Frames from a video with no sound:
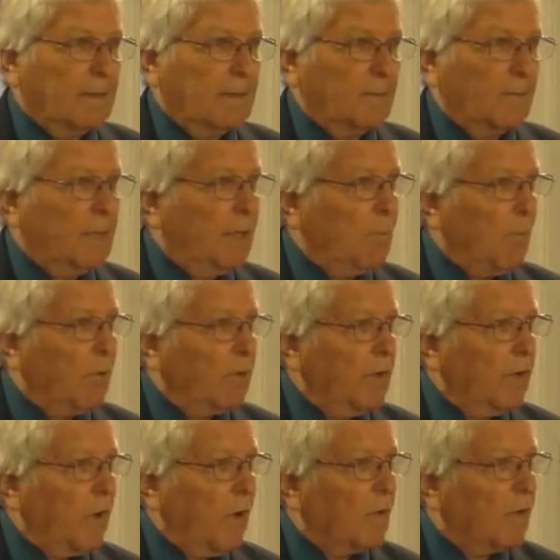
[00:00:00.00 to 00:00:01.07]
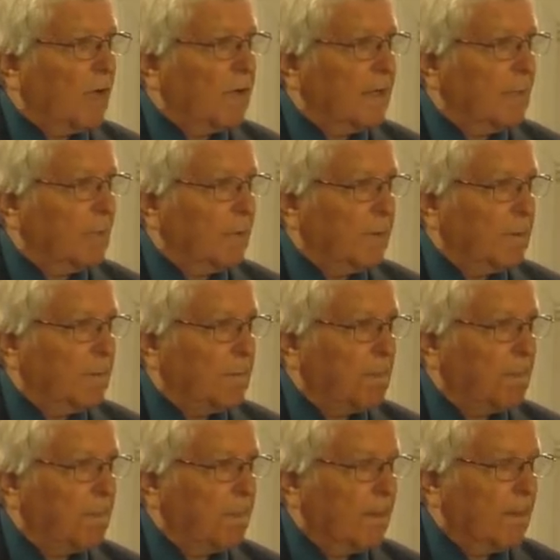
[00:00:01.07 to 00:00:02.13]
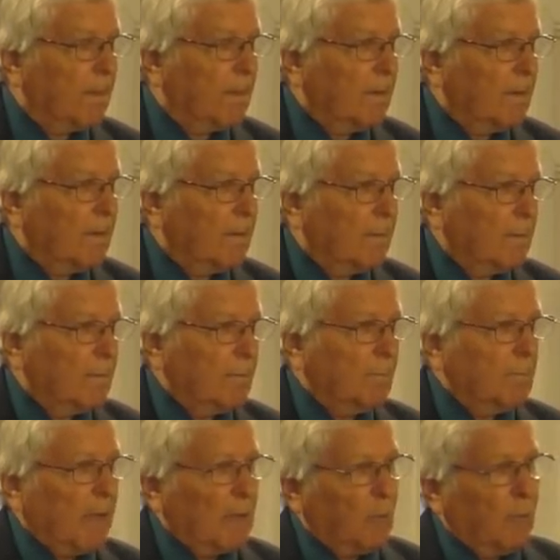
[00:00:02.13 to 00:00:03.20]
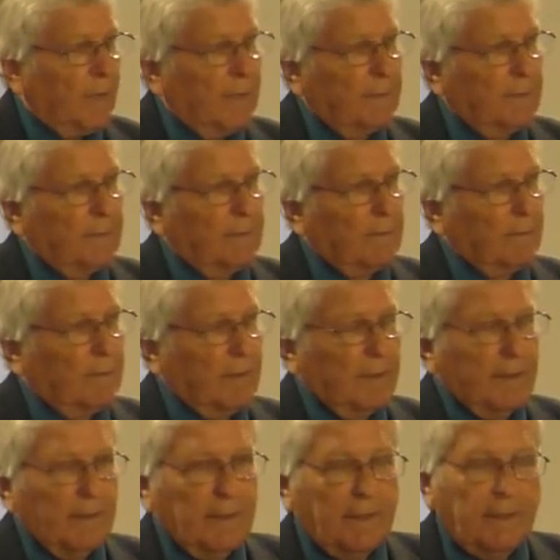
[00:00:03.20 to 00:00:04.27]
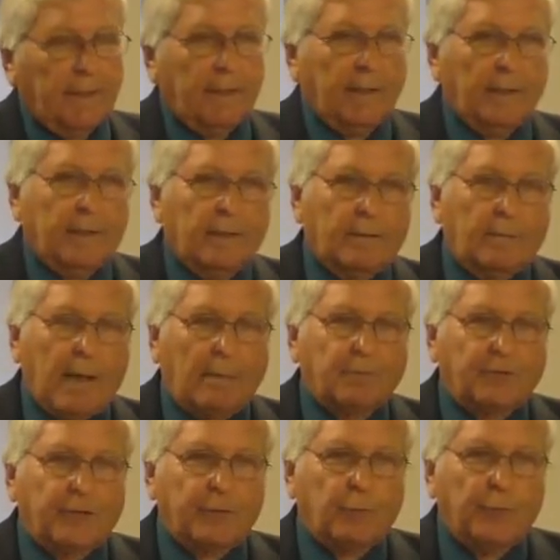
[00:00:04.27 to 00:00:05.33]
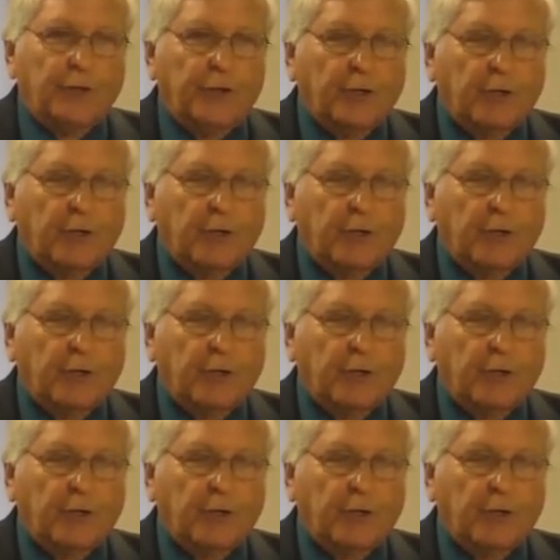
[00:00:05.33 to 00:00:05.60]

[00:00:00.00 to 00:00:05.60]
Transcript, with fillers: We didn't want to hear all that, did we? By the way, the Bible says when you